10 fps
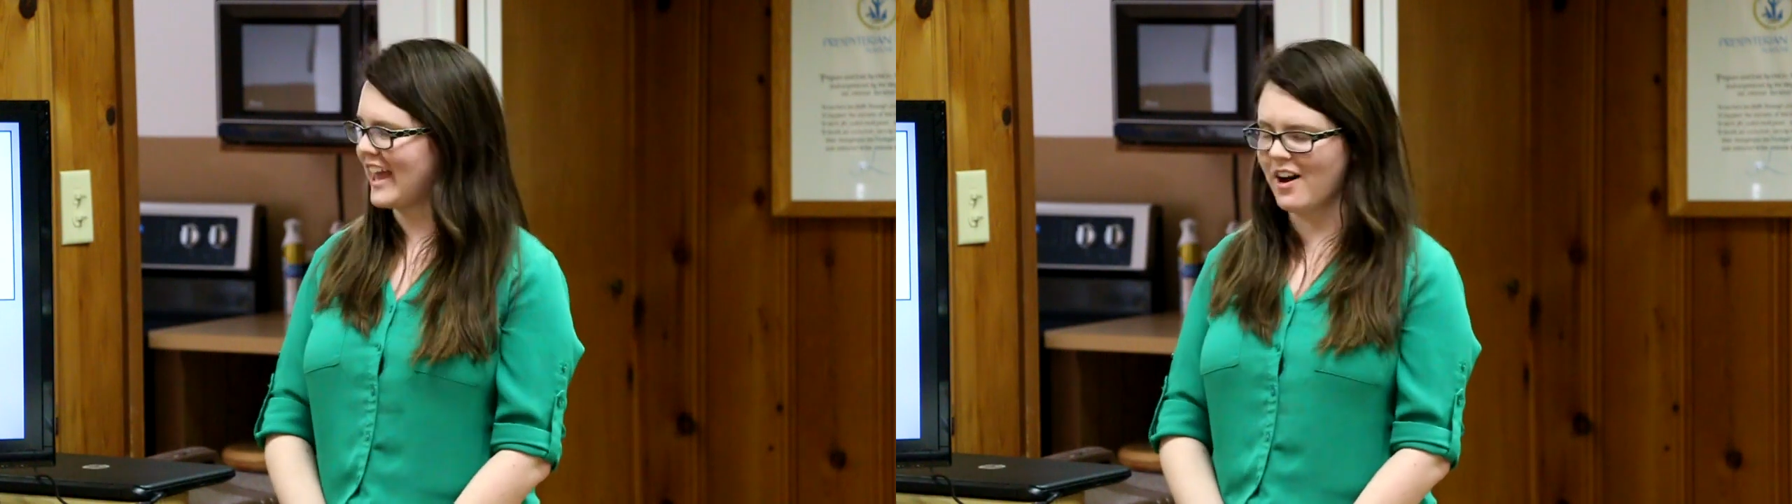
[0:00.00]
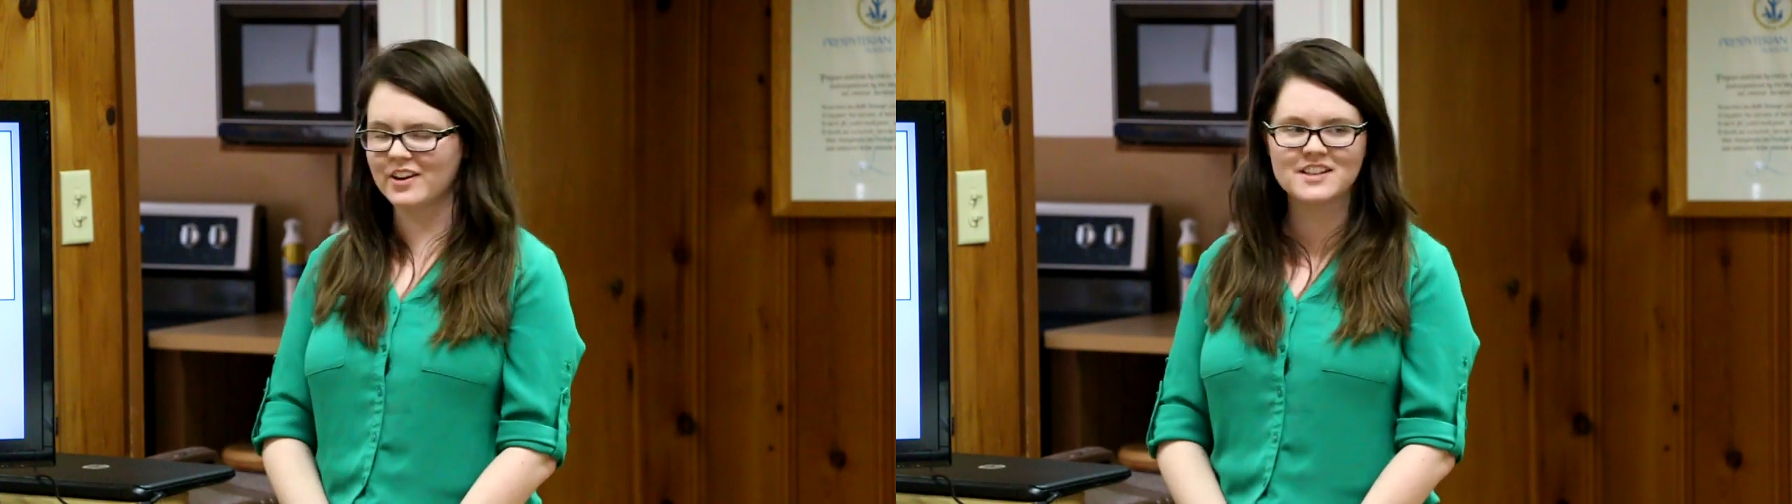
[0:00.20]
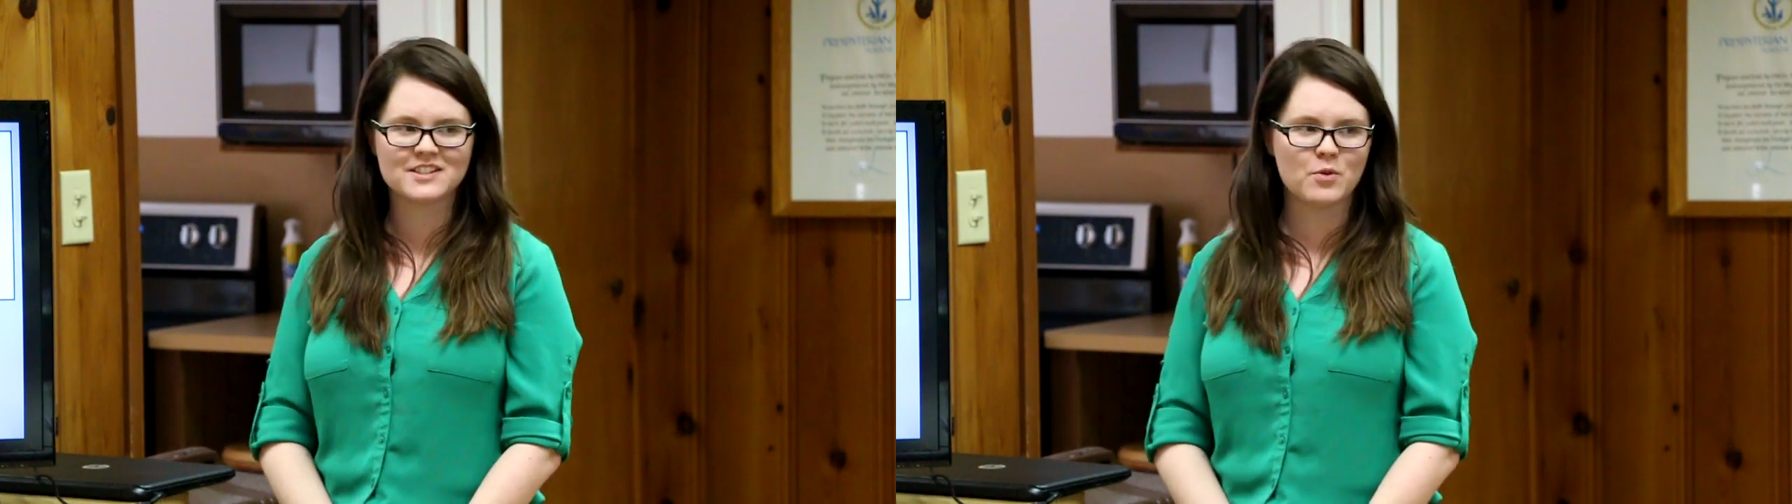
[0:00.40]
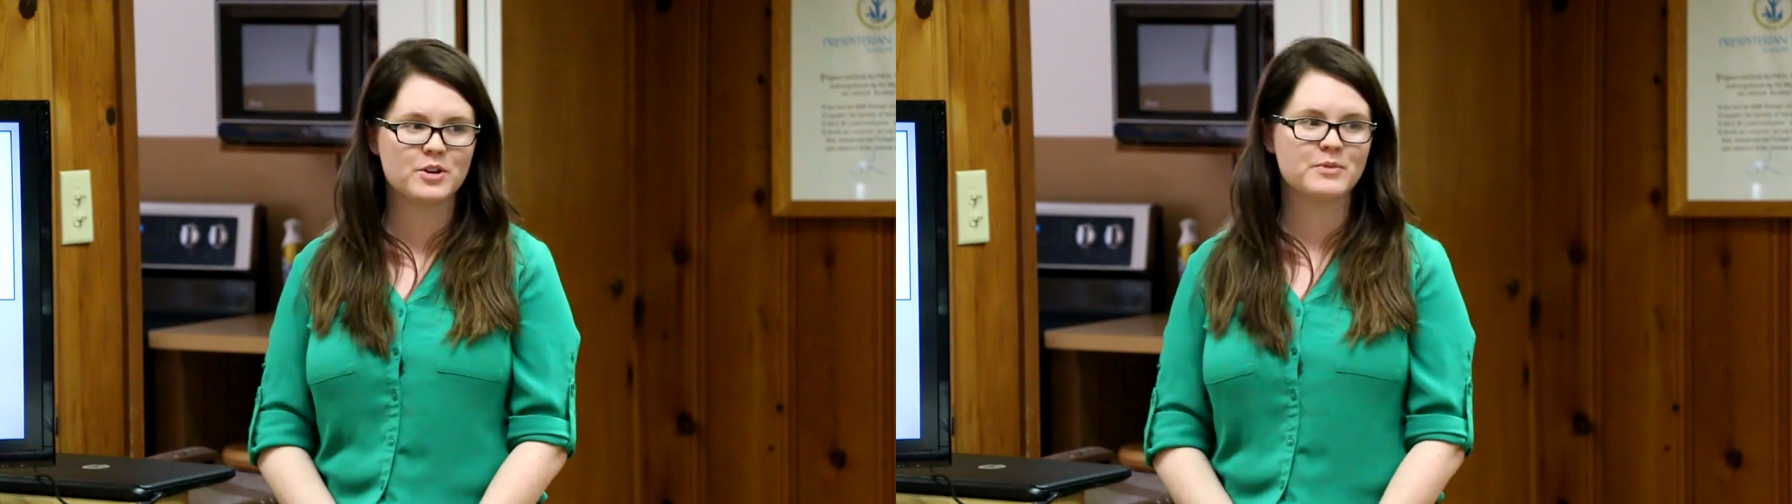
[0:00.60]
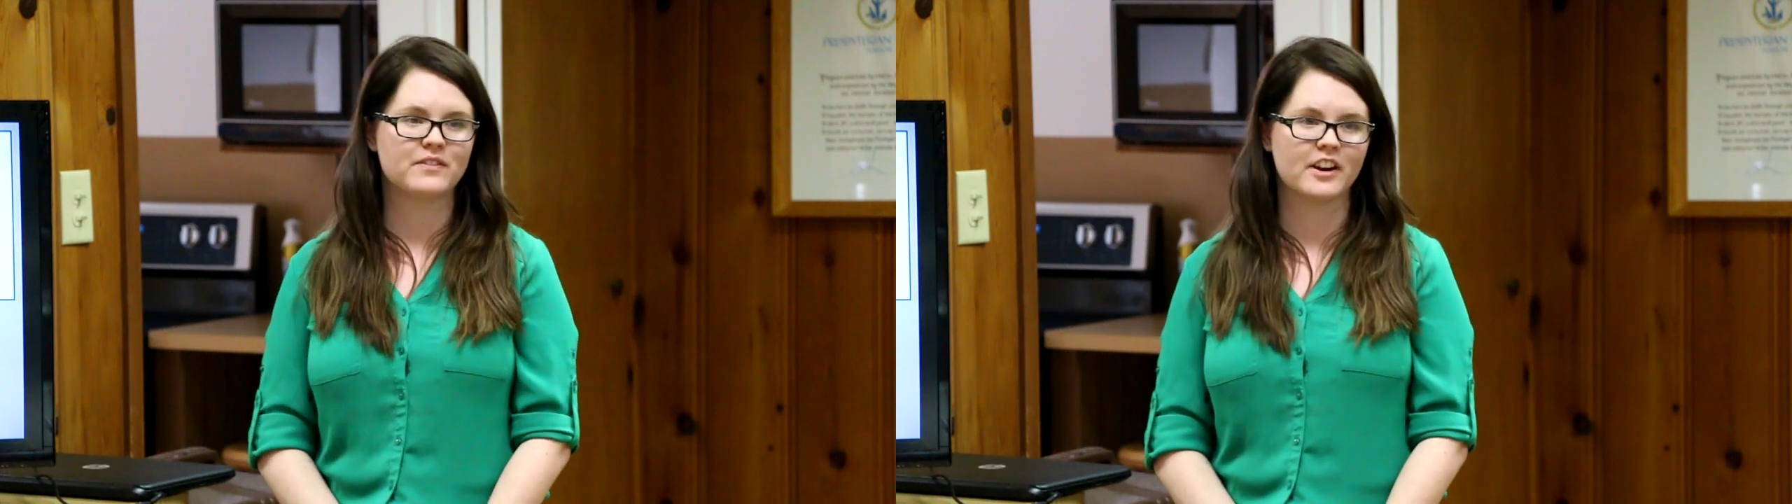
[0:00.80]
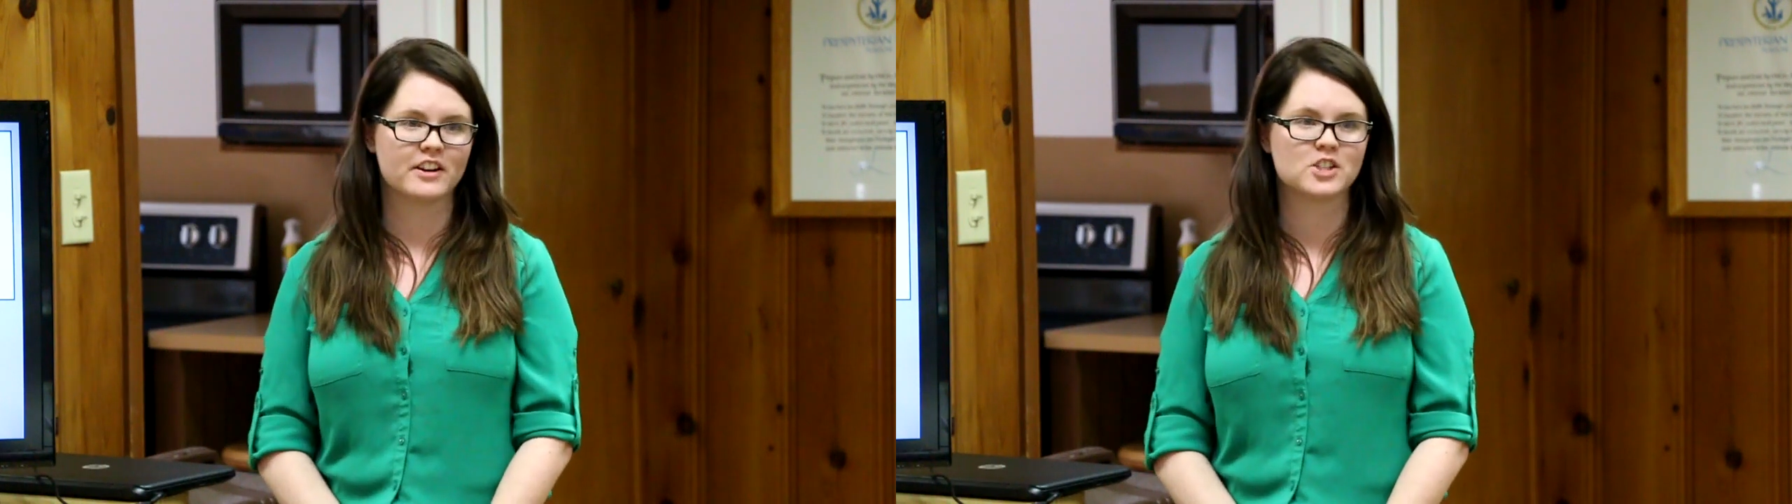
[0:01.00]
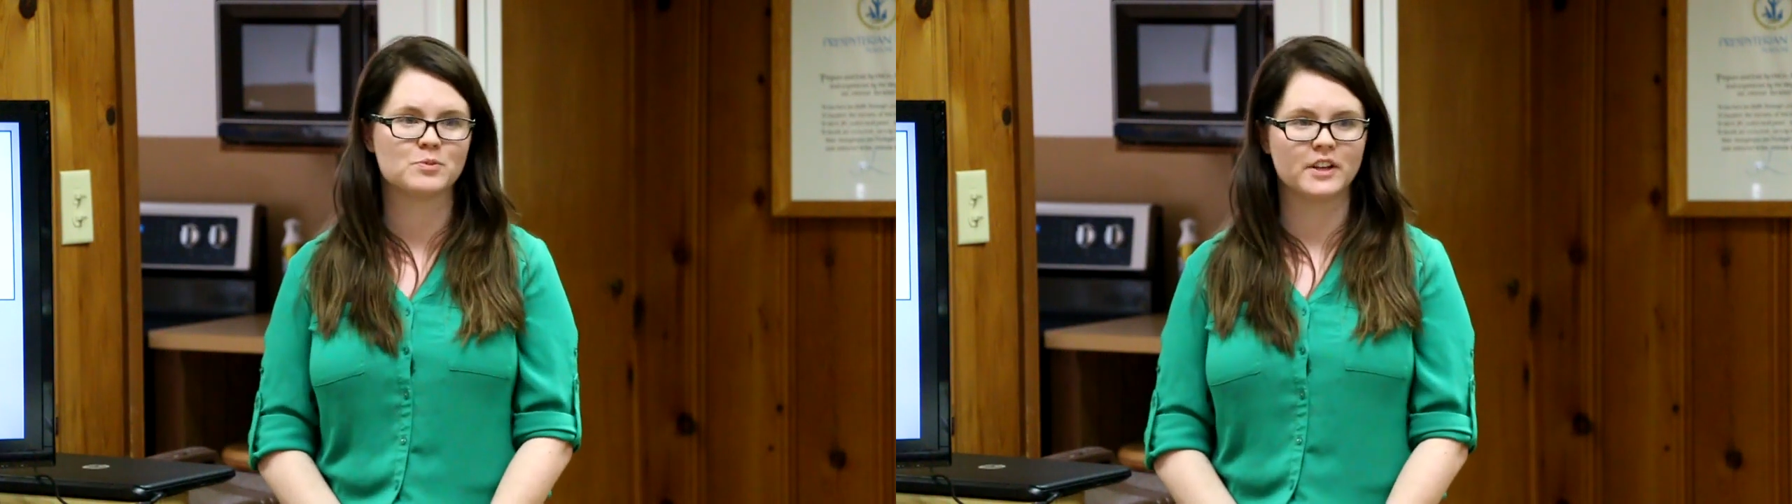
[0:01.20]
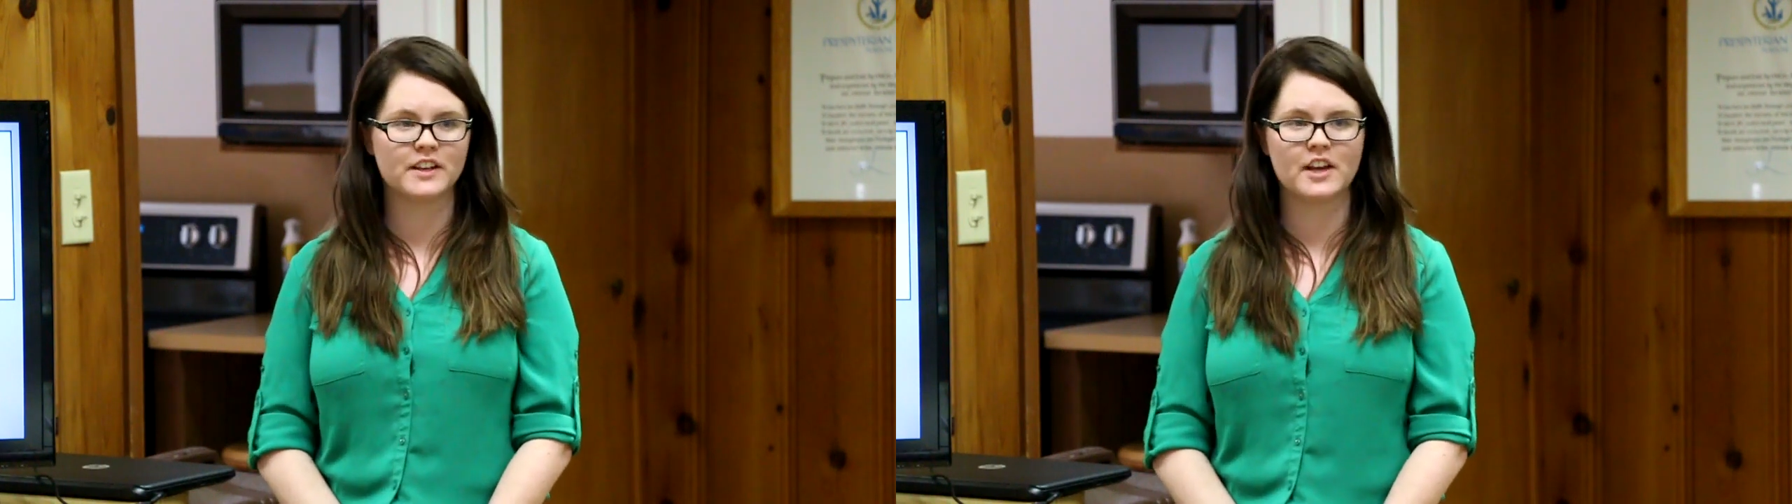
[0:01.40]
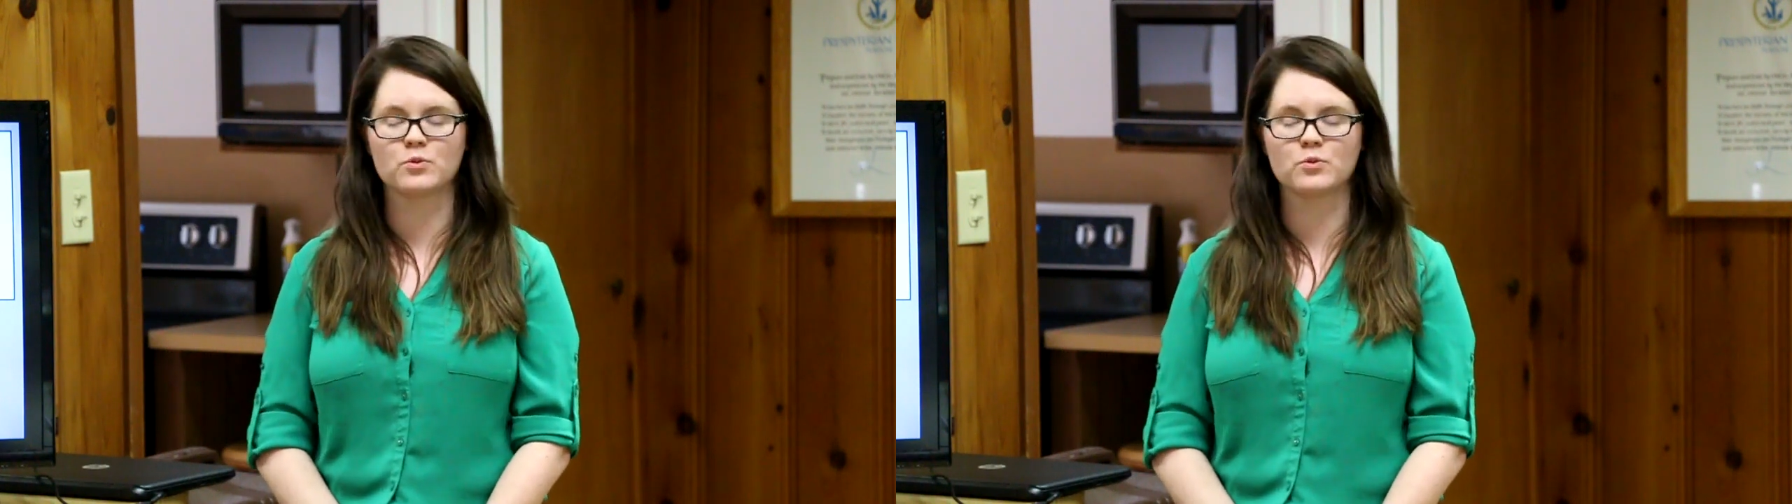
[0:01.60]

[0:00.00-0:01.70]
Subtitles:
County is going to be very split,